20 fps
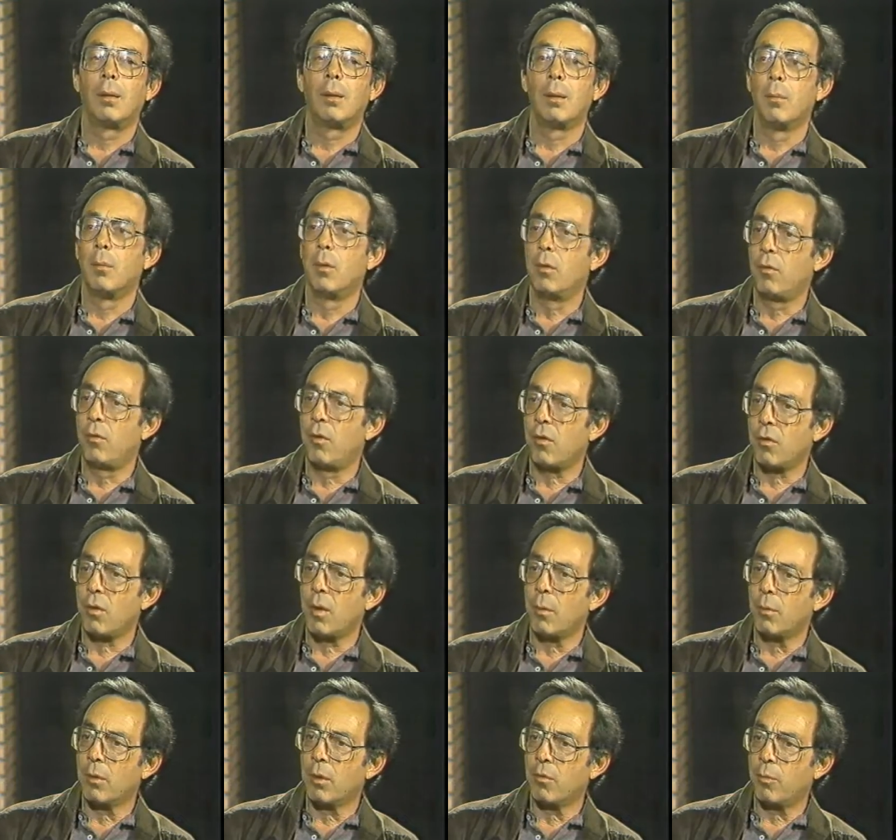to move this
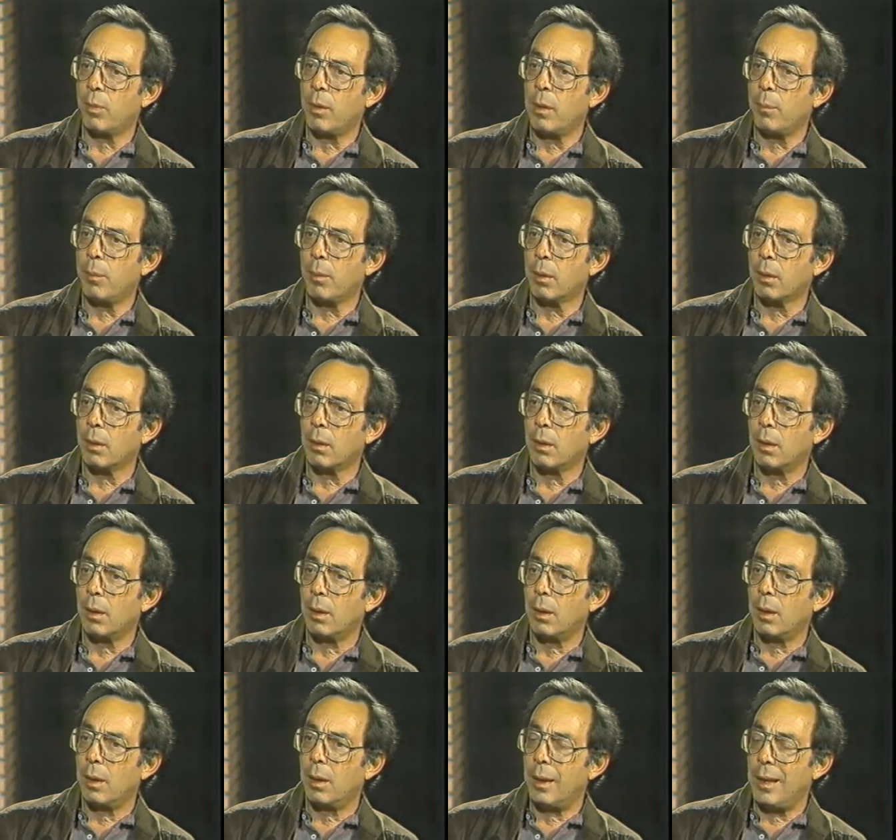number of people
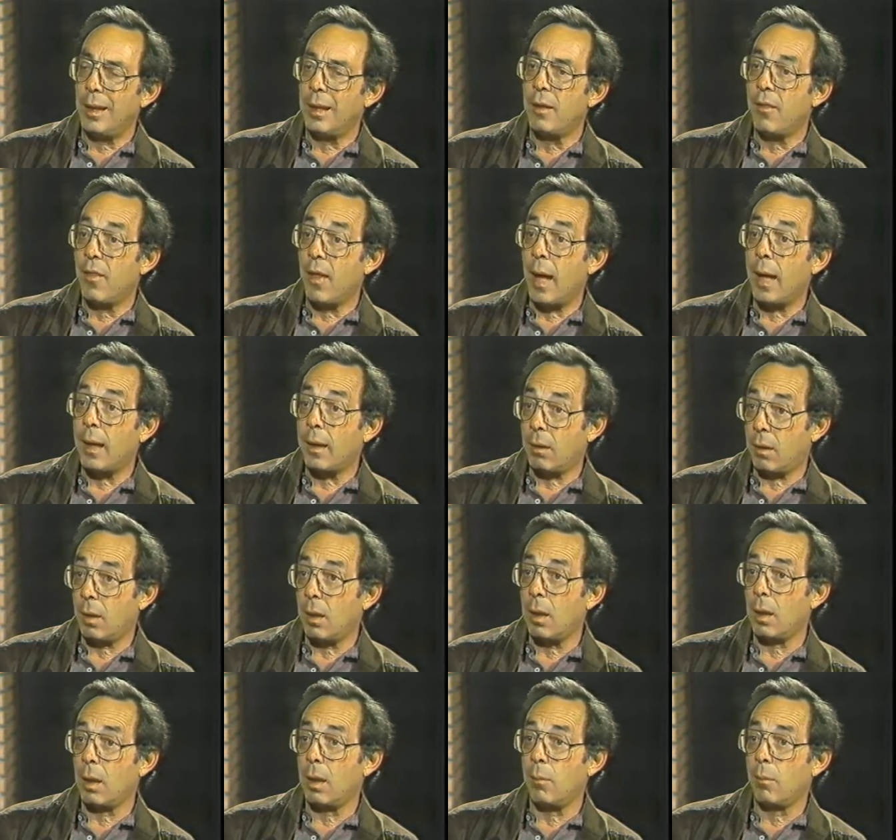in that
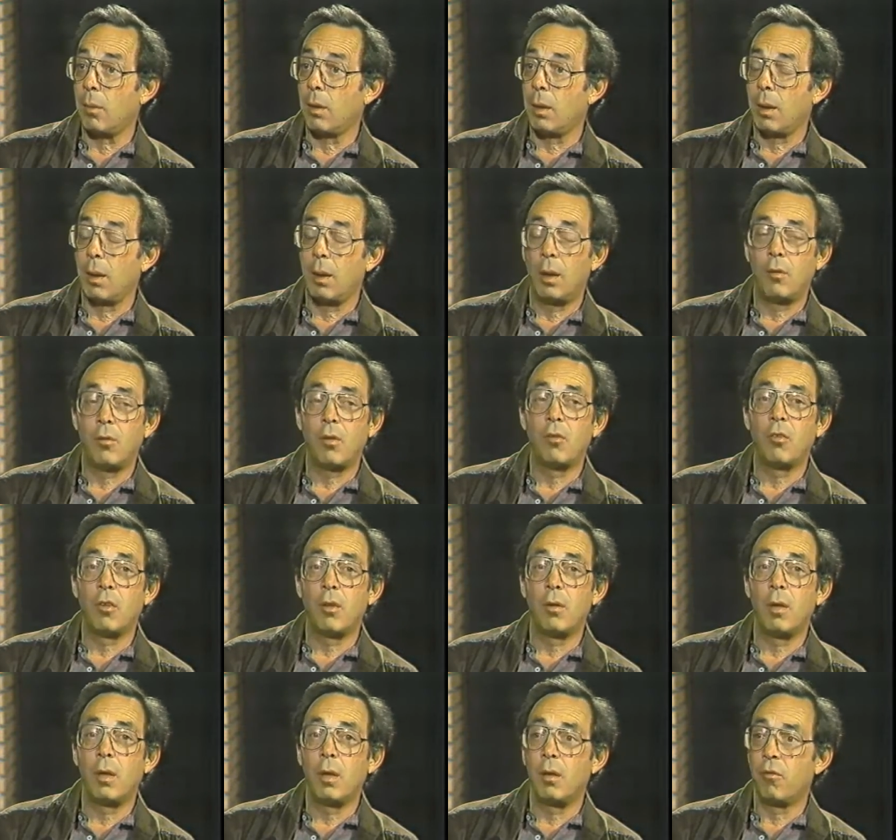time. It's a
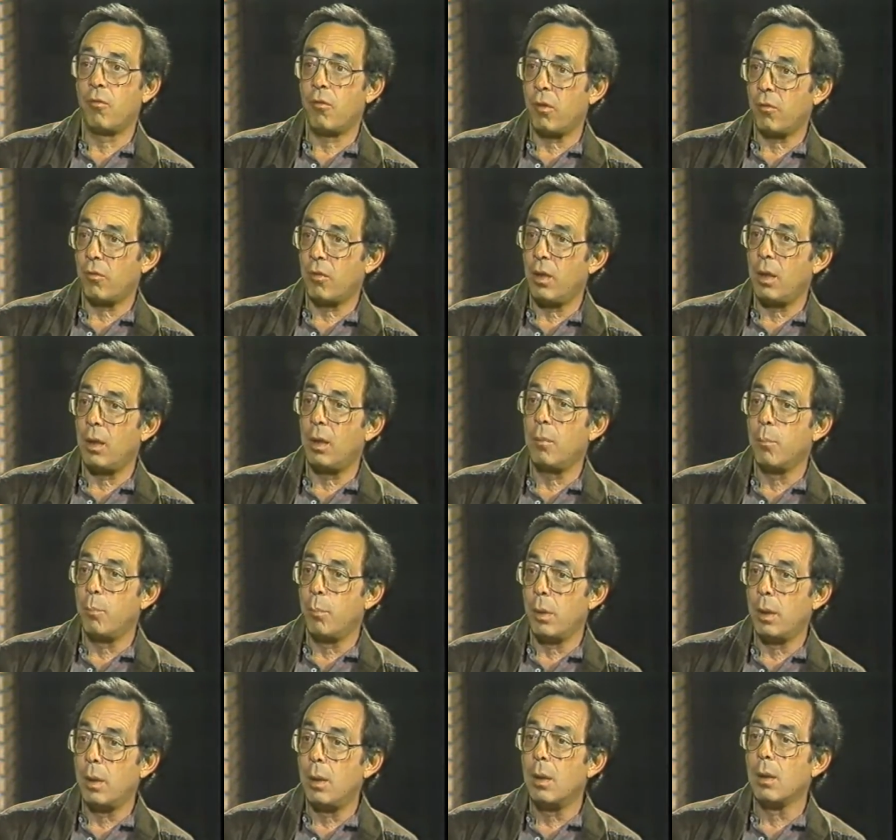journey of 15
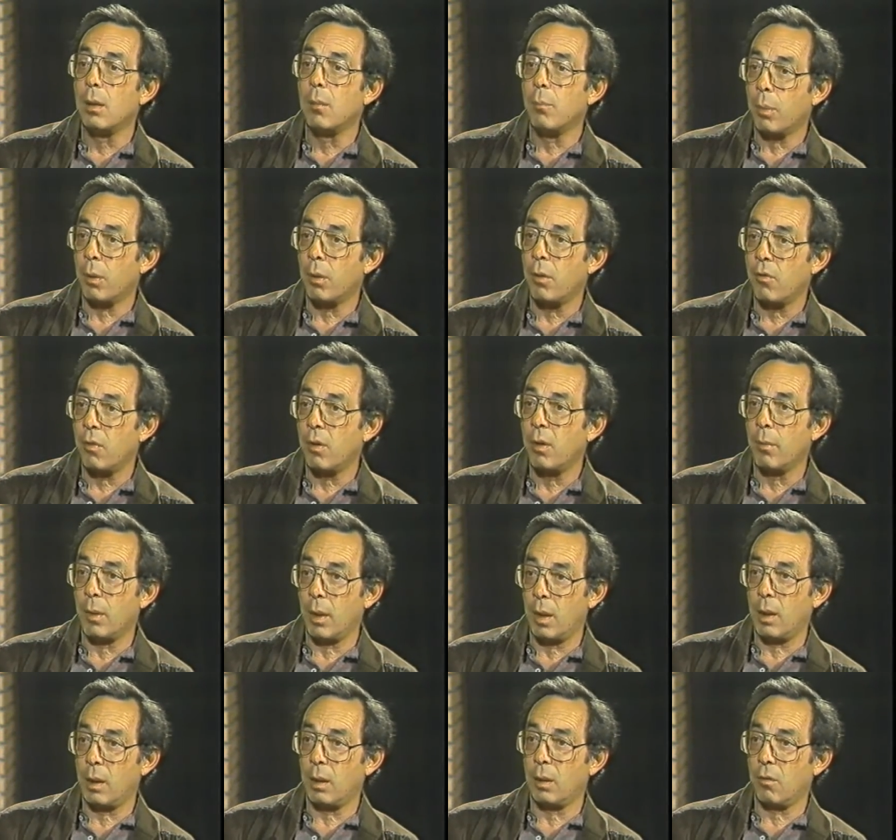billion person
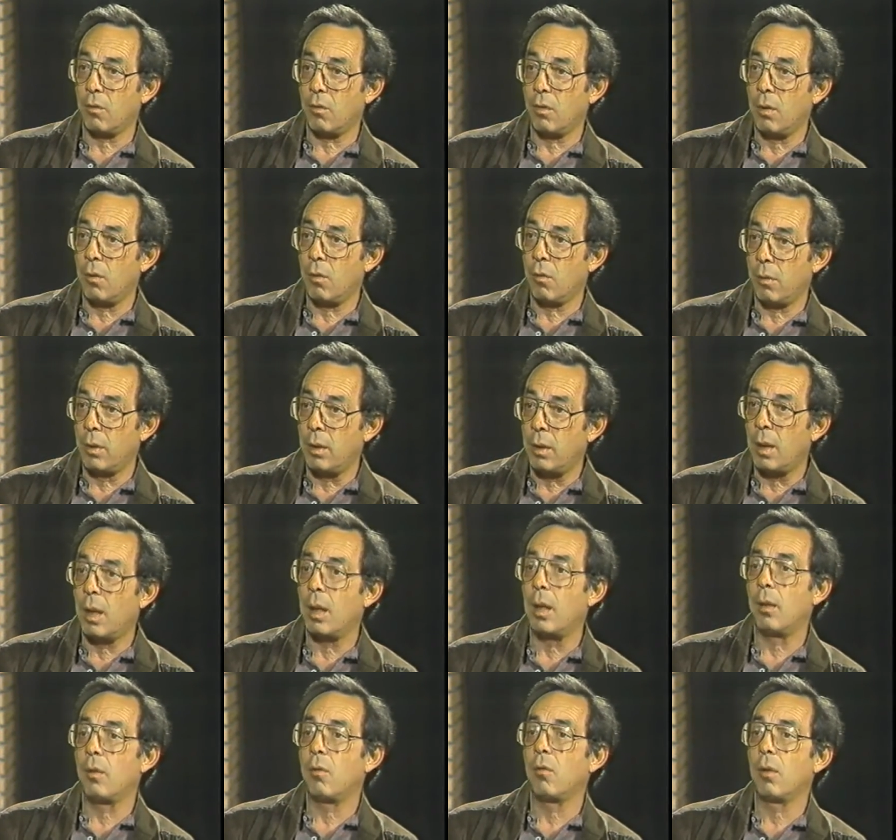miles in three
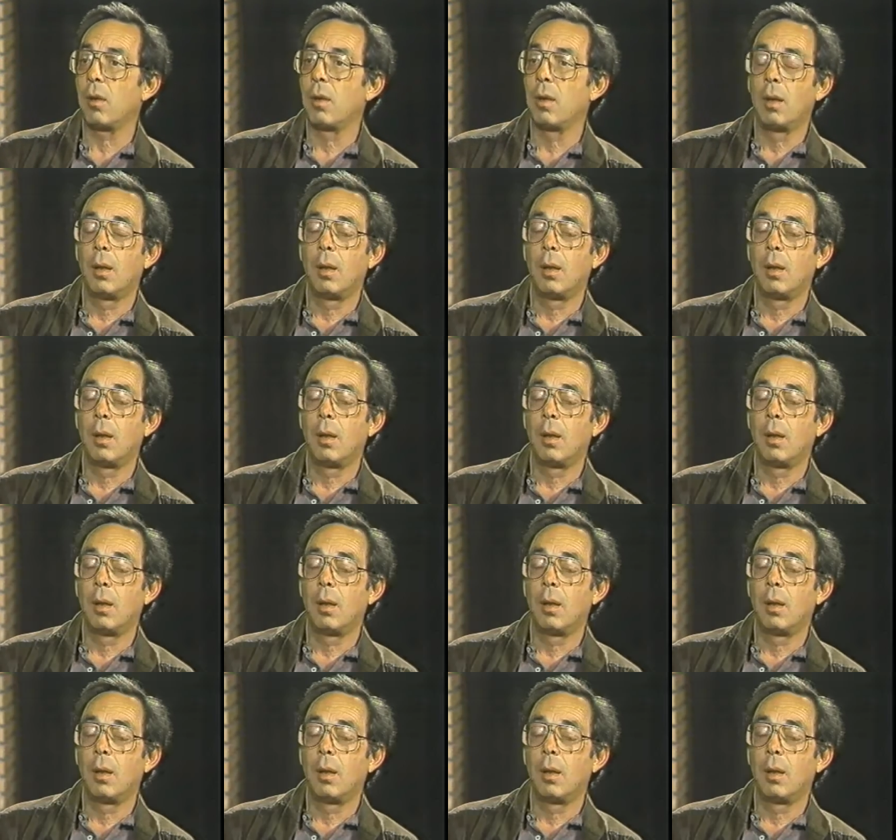days.